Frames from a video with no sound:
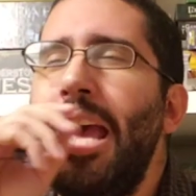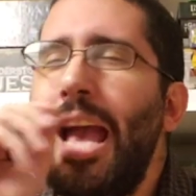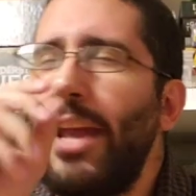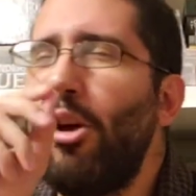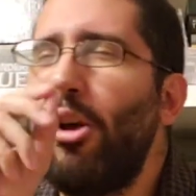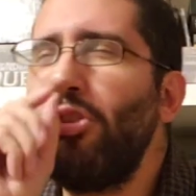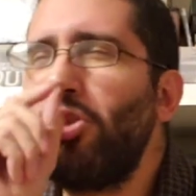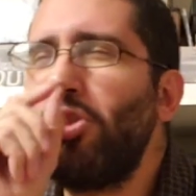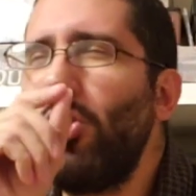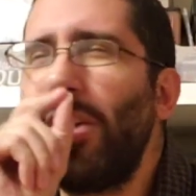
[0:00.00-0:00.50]

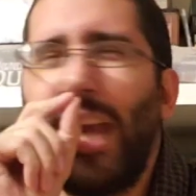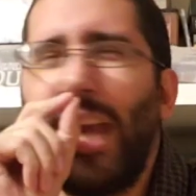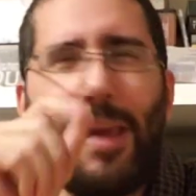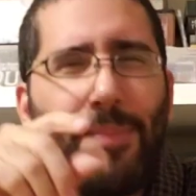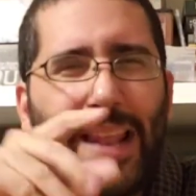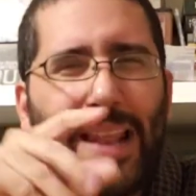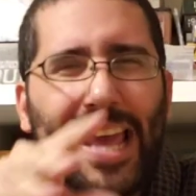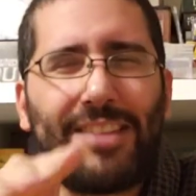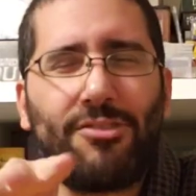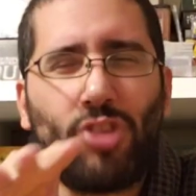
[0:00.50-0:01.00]
And also a
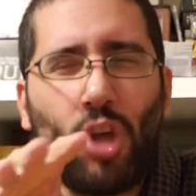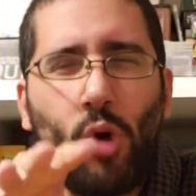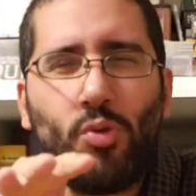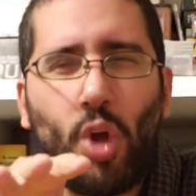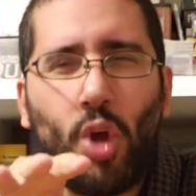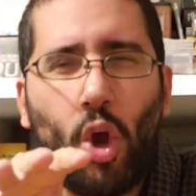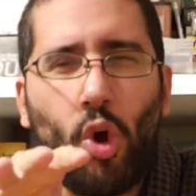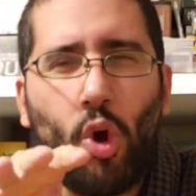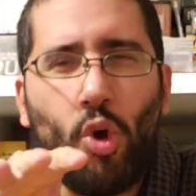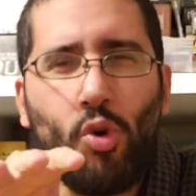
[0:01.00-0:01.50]
game that I
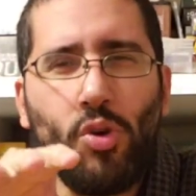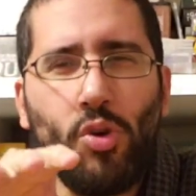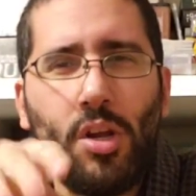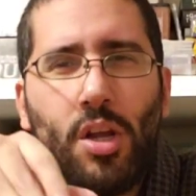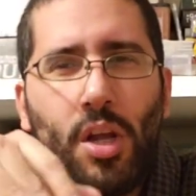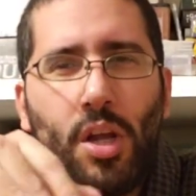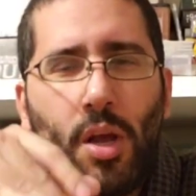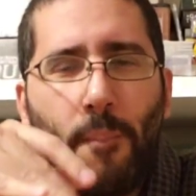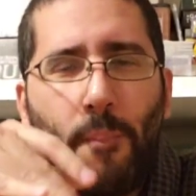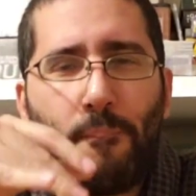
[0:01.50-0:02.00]
don't own,
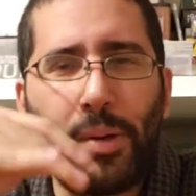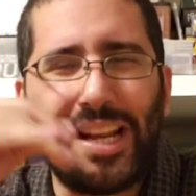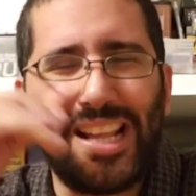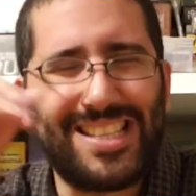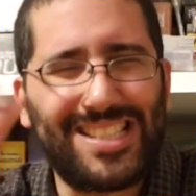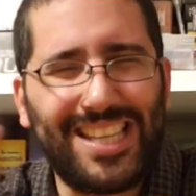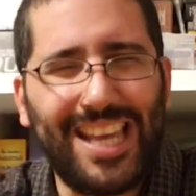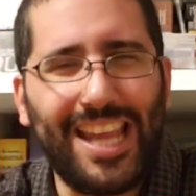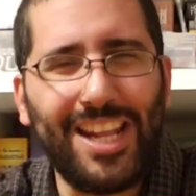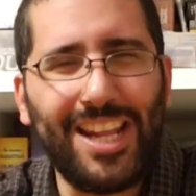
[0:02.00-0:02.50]
but
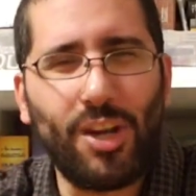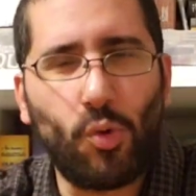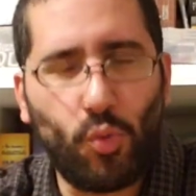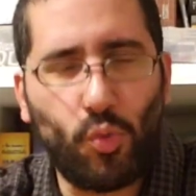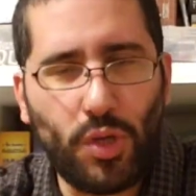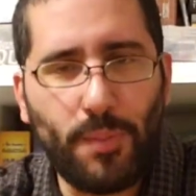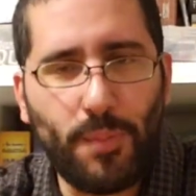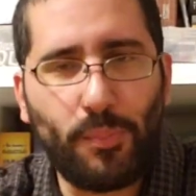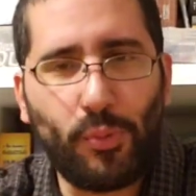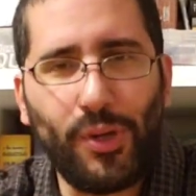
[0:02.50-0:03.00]
it's getting a
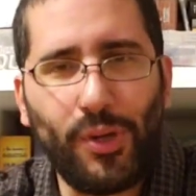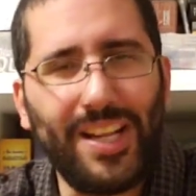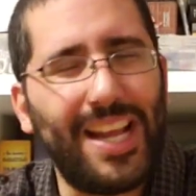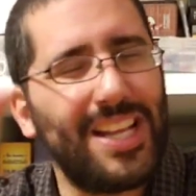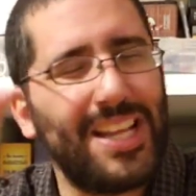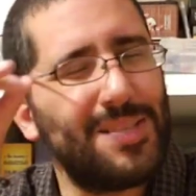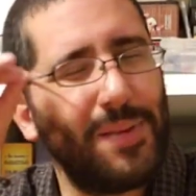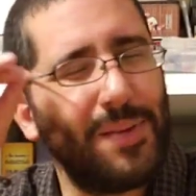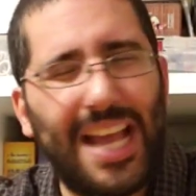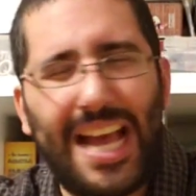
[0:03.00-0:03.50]
reprint
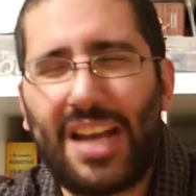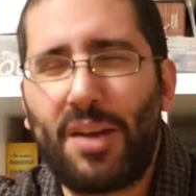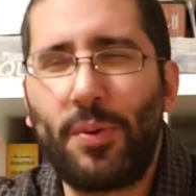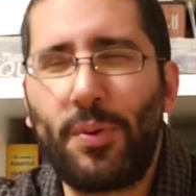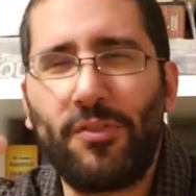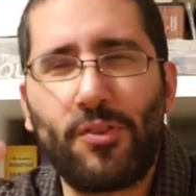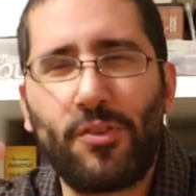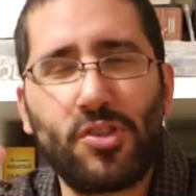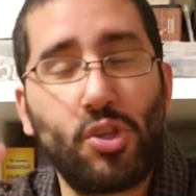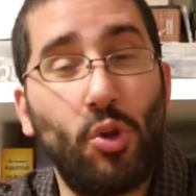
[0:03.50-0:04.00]
and it's been out of
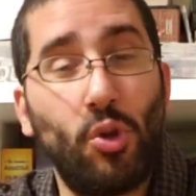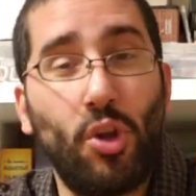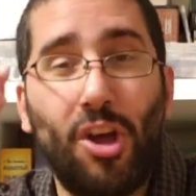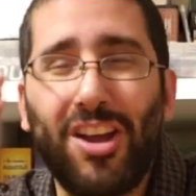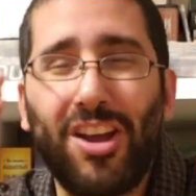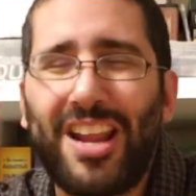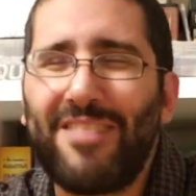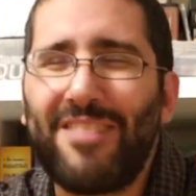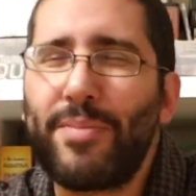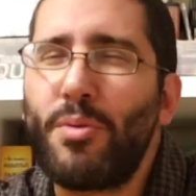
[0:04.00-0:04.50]
print for so
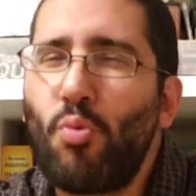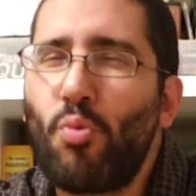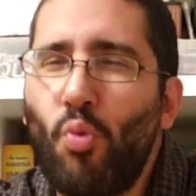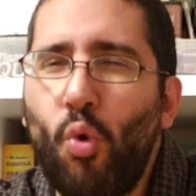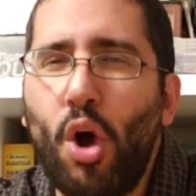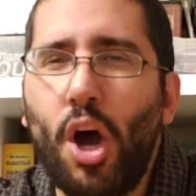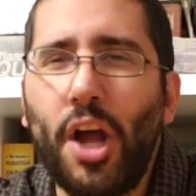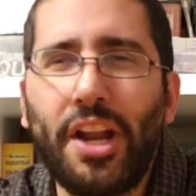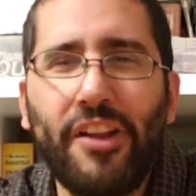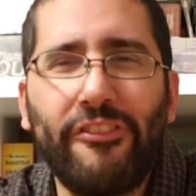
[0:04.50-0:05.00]
long and I've been
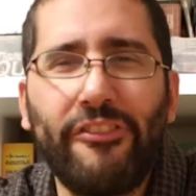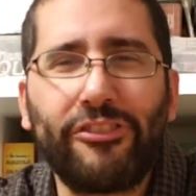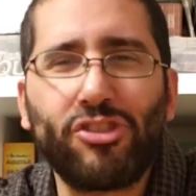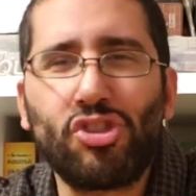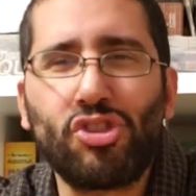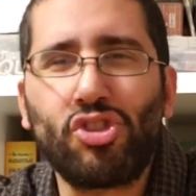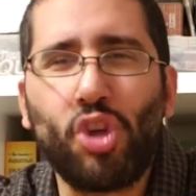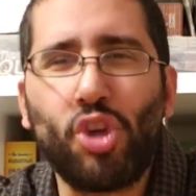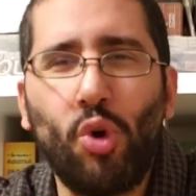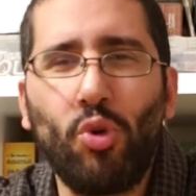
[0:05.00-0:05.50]
wanting it for
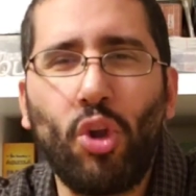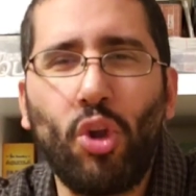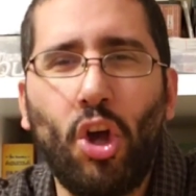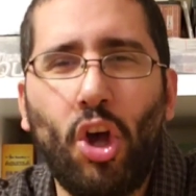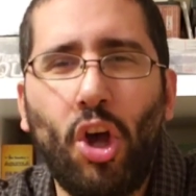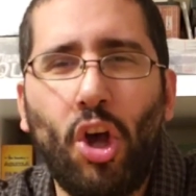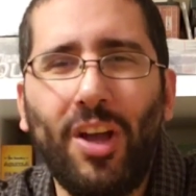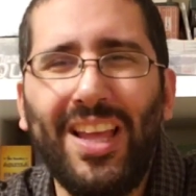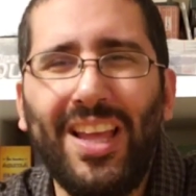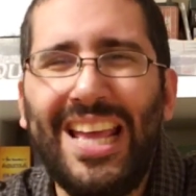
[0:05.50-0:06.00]
so
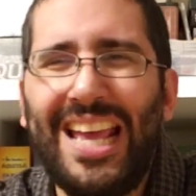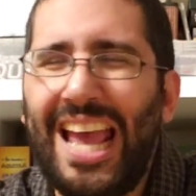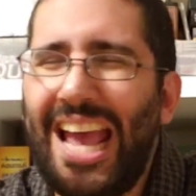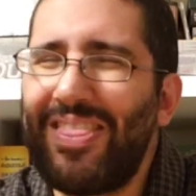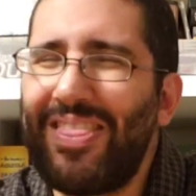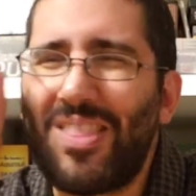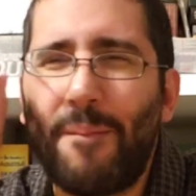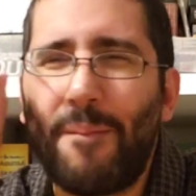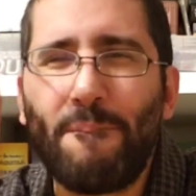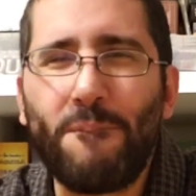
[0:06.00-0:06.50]
long.
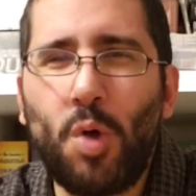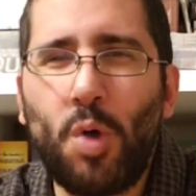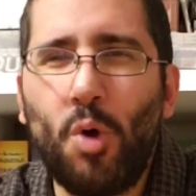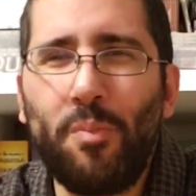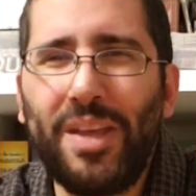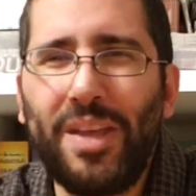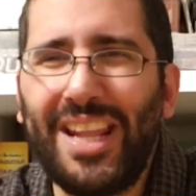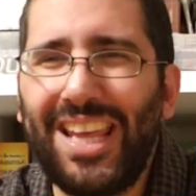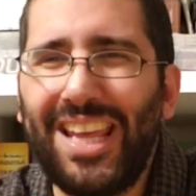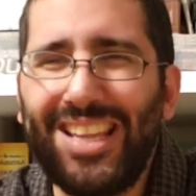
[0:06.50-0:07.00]
And the
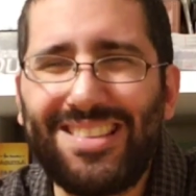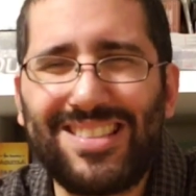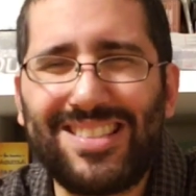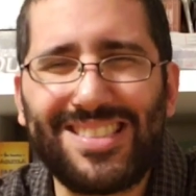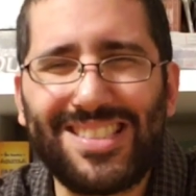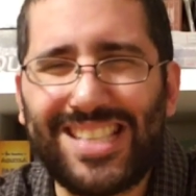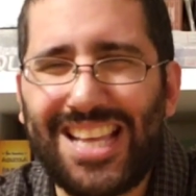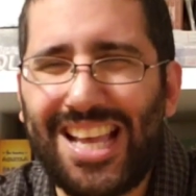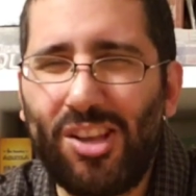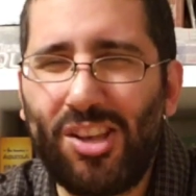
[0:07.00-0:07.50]
moment it
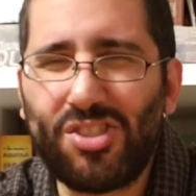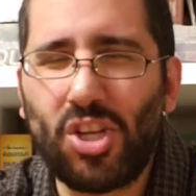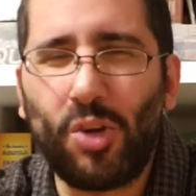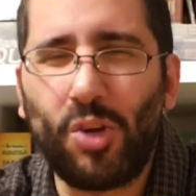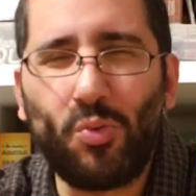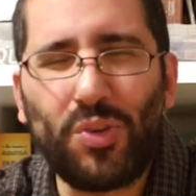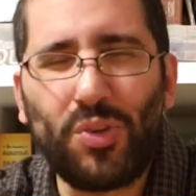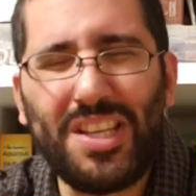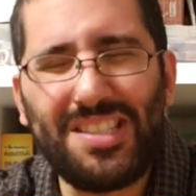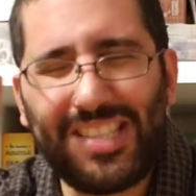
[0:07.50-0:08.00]
sells
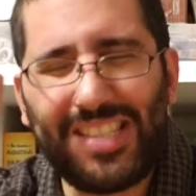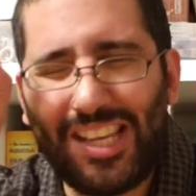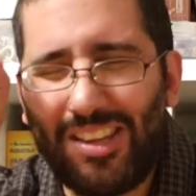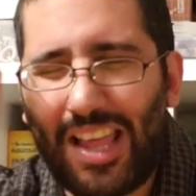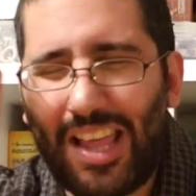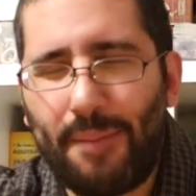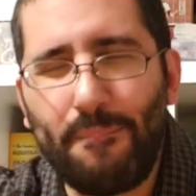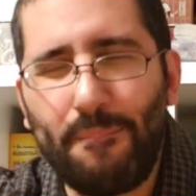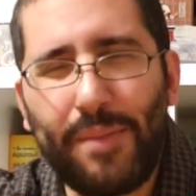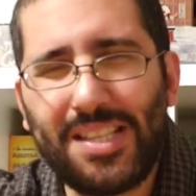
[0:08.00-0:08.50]
on
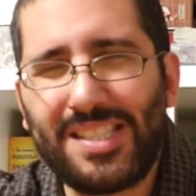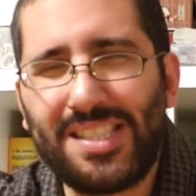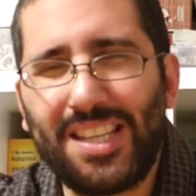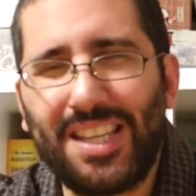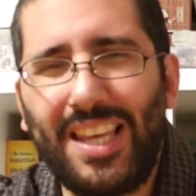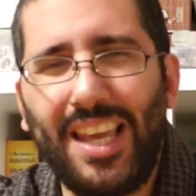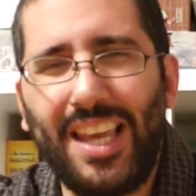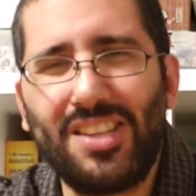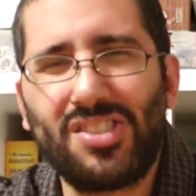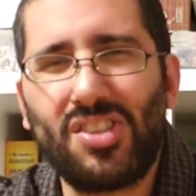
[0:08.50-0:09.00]
retail, I missed the
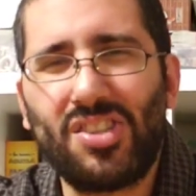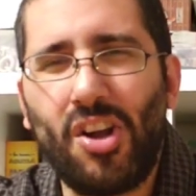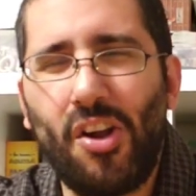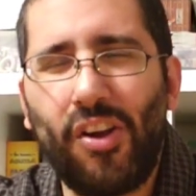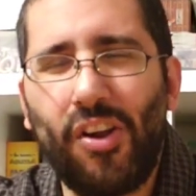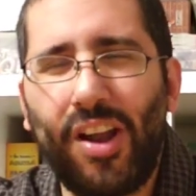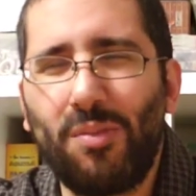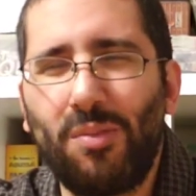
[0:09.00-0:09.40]
Kickstarter.